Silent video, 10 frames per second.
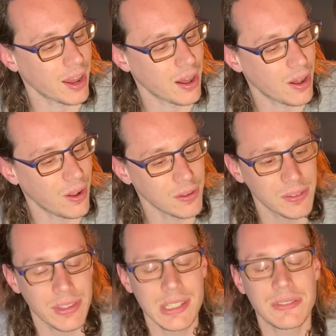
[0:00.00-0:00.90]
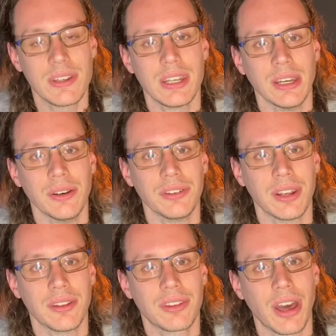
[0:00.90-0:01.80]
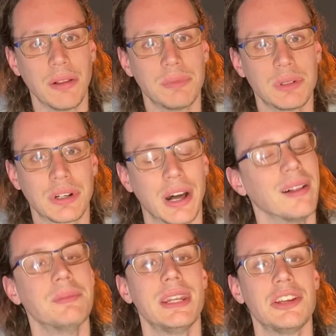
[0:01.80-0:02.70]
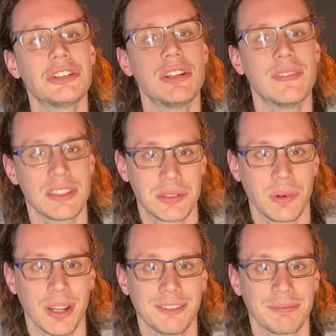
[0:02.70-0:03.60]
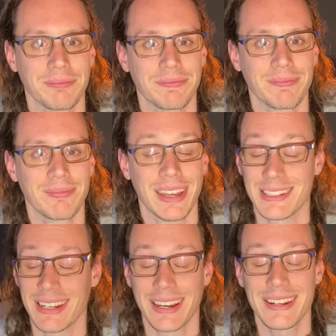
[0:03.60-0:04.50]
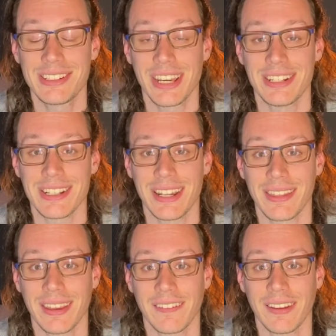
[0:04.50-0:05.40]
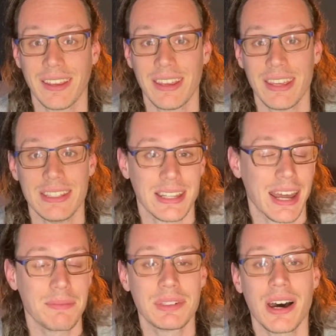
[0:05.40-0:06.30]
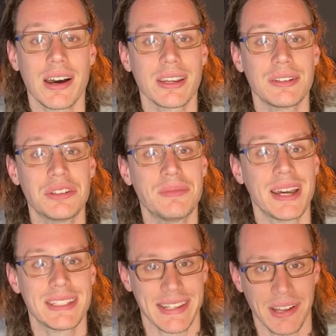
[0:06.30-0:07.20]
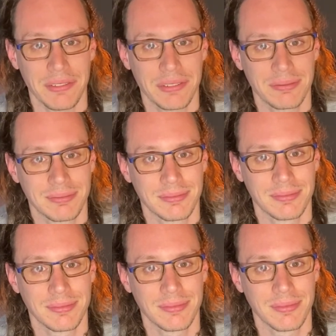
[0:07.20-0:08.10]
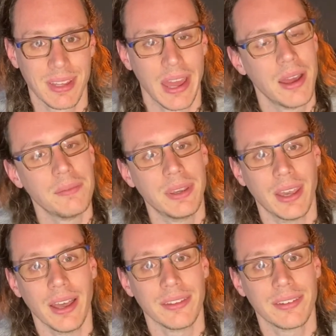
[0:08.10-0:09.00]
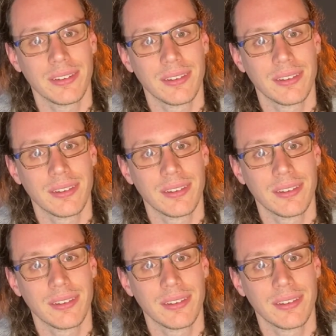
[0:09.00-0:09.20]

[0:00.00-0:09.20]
all of these videos, and it's come to a culmination in this one, and it's not going to change anything, is that I'm talking to myself. Because